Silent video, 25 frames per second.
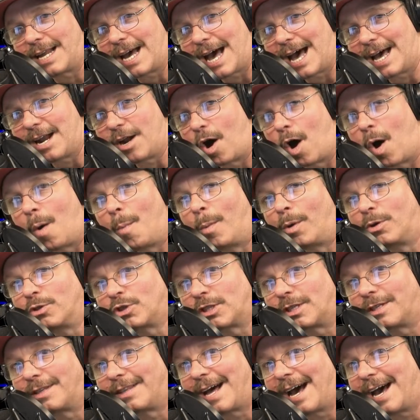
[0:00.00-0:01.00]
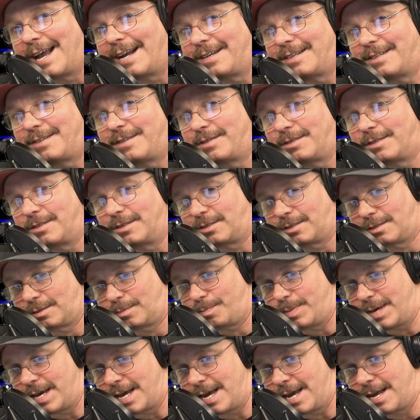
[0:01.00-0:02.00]
at almost light
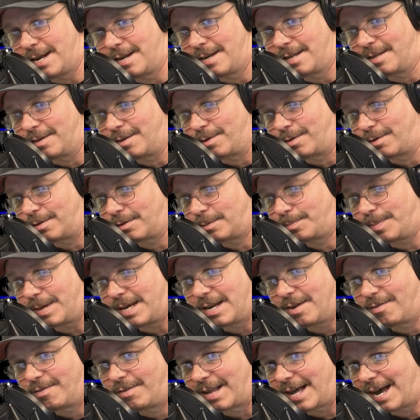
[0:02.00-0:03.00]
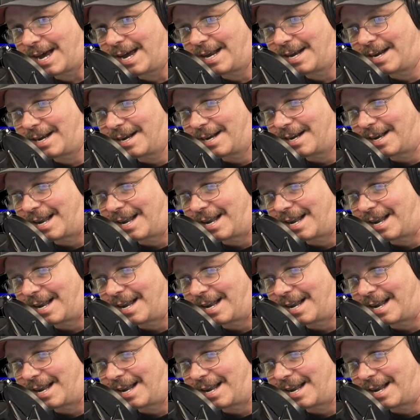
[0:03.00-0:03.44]
speed or speed of light,